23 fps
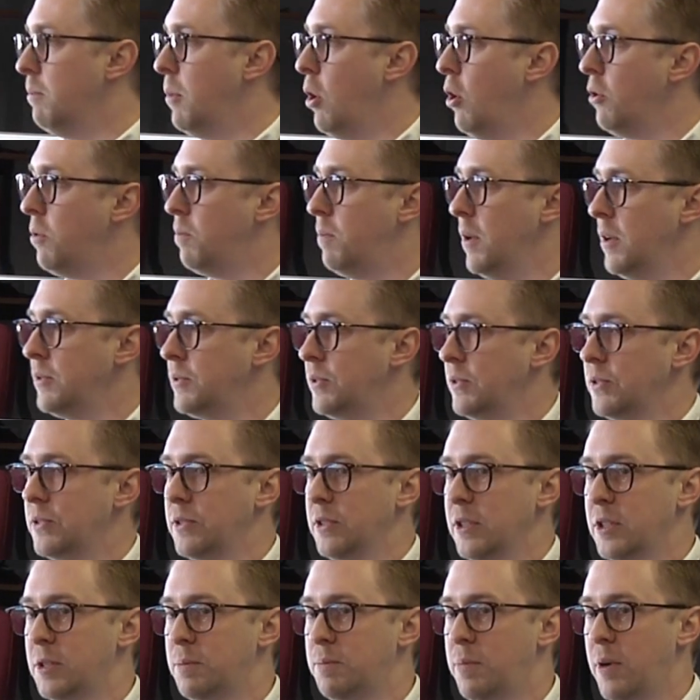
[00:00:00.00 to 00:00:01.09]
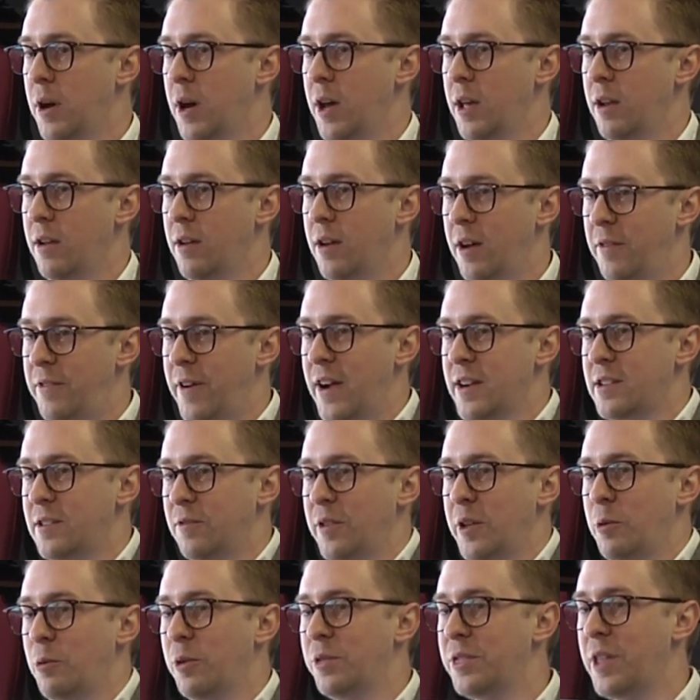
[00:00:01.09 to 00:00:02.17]
both businesses, but
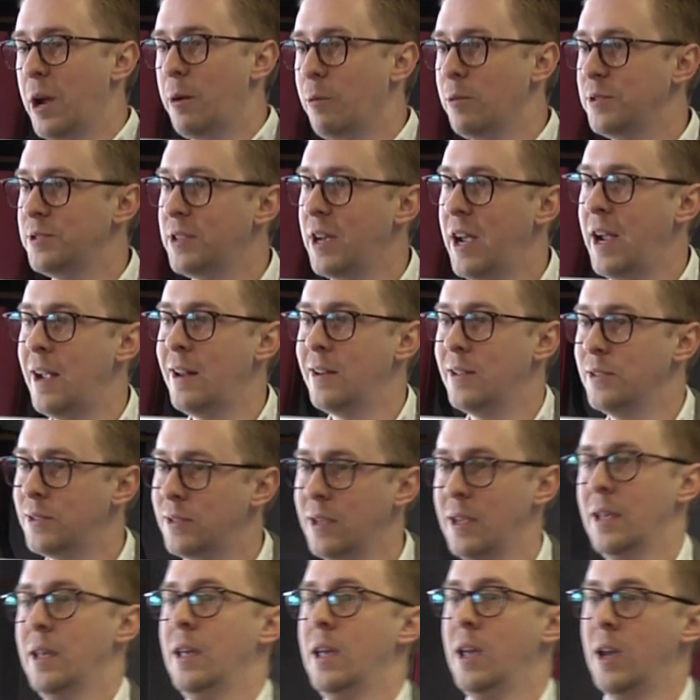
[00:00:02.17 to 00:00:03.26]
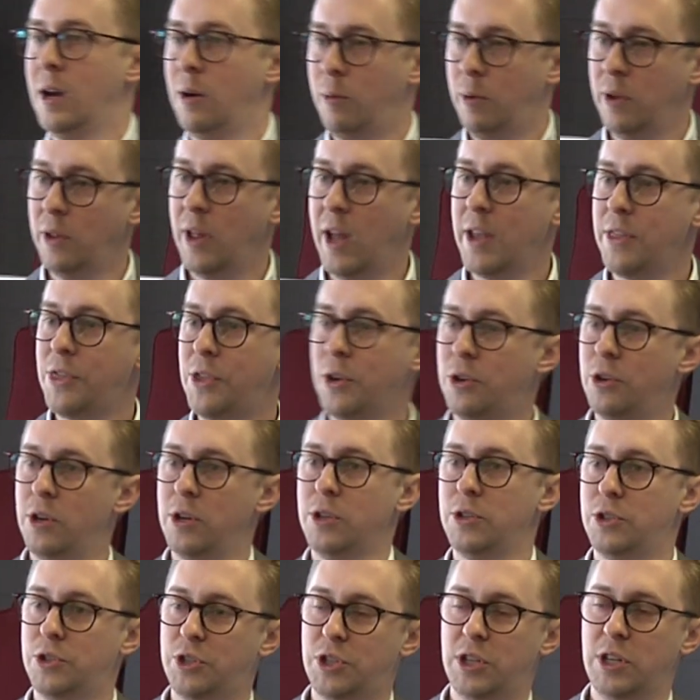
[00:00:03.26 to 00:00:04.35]
effectively what they were saying is, we like the
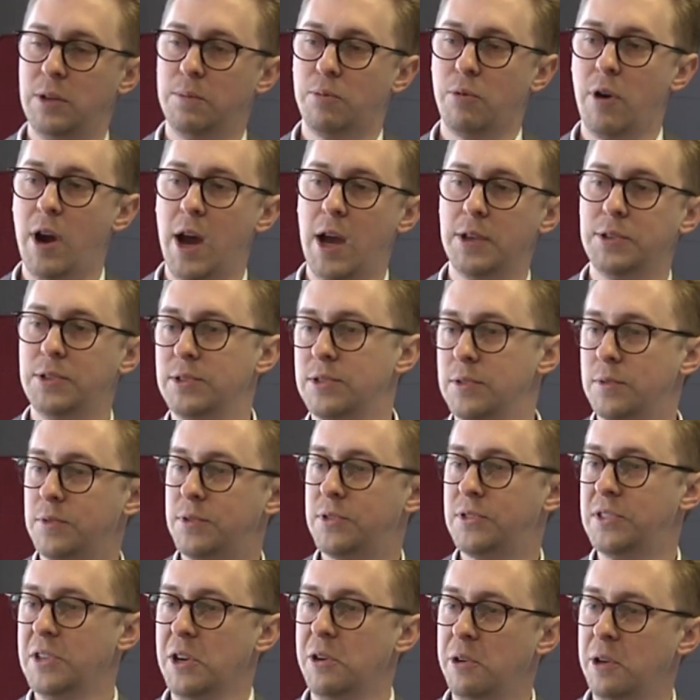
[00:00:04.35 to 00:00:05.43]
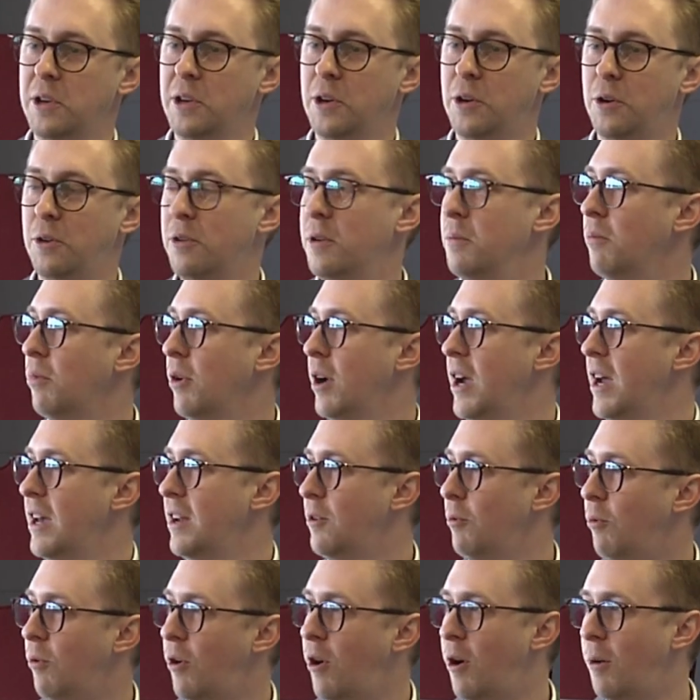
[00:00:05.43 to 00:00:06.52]
good, cheap prices of cereal and bread
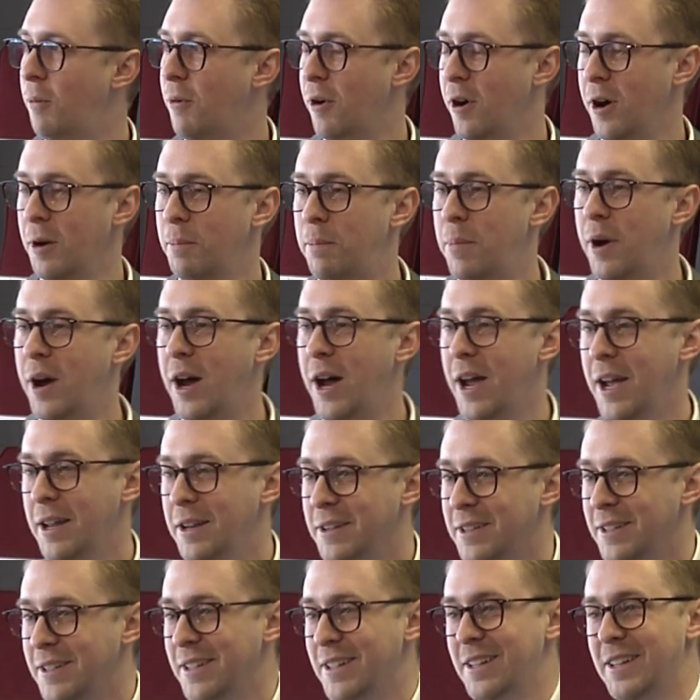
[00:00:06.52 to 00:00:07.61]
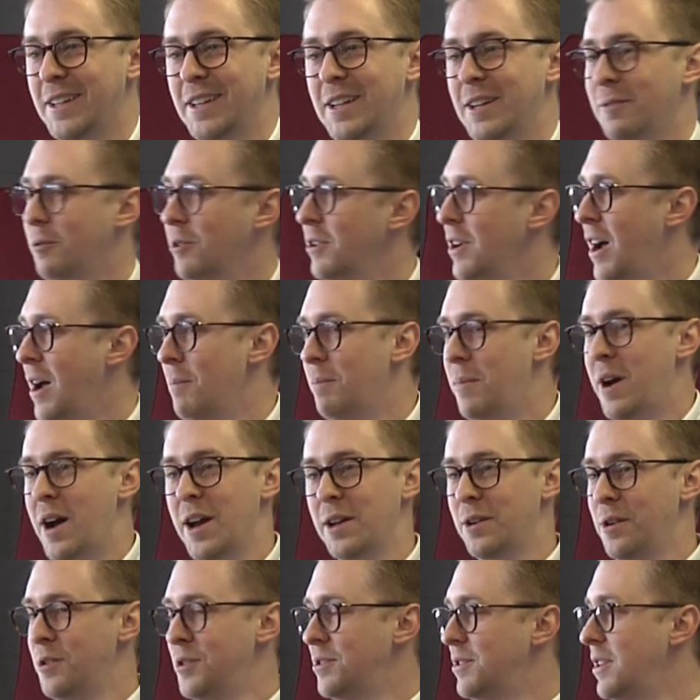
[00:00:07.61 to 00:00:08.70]
at Walmart, but we're not
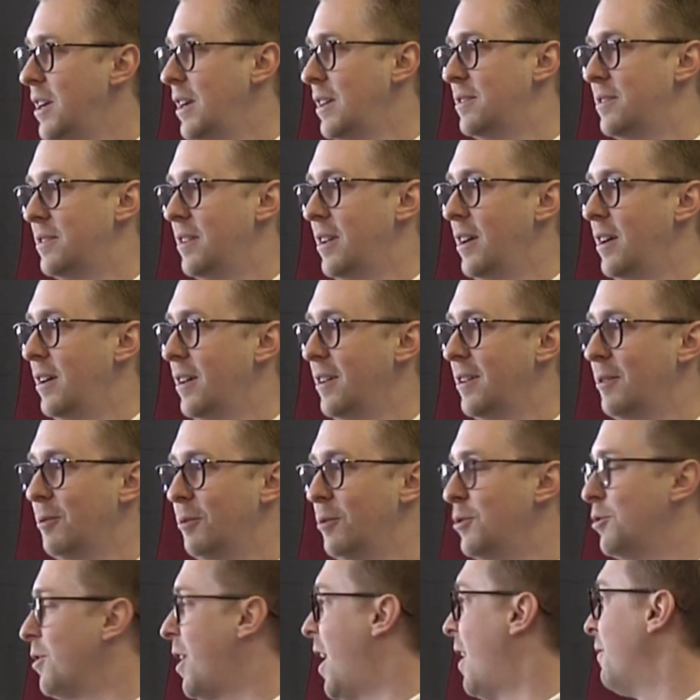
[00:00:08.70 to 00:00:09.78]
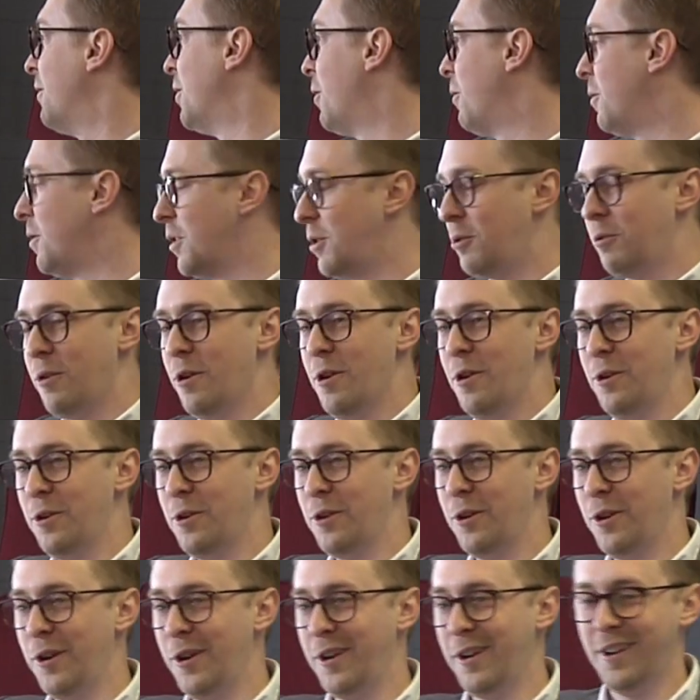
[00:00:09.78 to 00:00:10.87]
buying our steaks there. We're driving over to
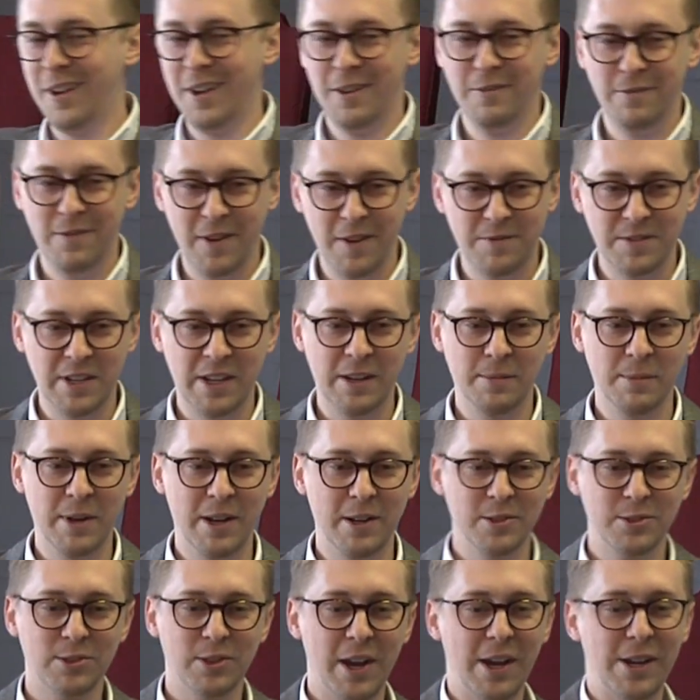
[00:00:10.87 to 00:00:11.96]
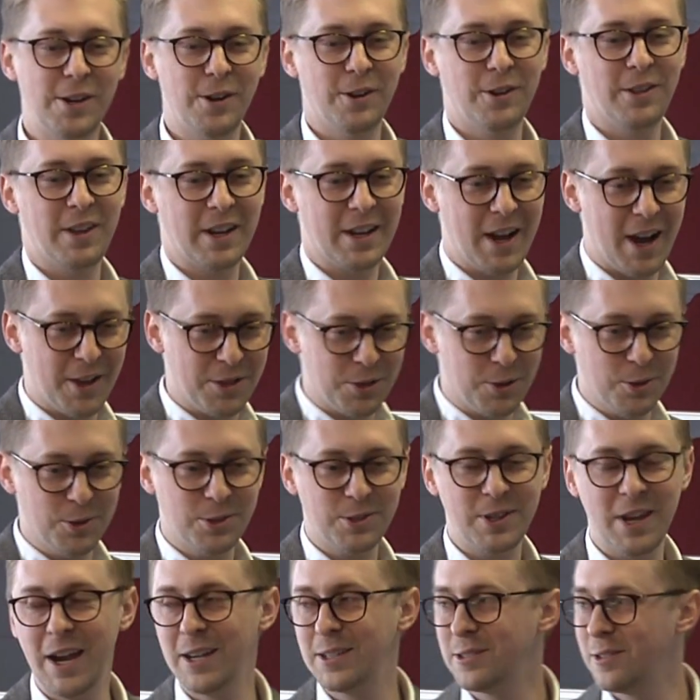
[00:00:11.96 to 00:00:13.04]
Kroger, 15 minutes later, they got their
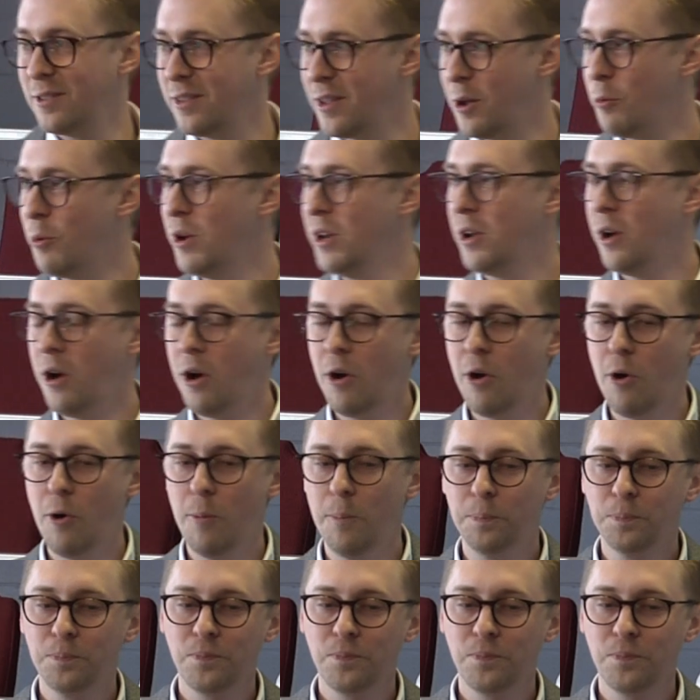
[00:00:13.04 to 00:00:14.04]
steaks and they went home.